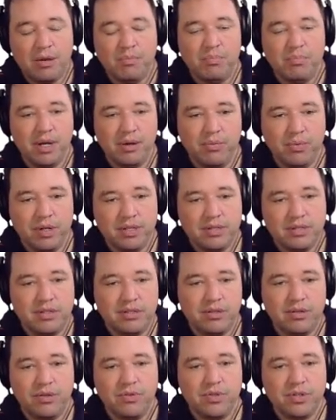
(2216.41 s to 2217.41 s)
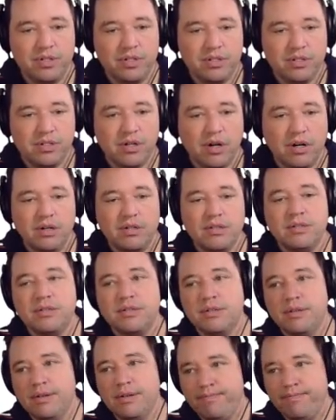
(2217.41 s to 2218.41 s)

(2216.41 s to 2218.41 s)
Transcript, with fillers: But once this user starts,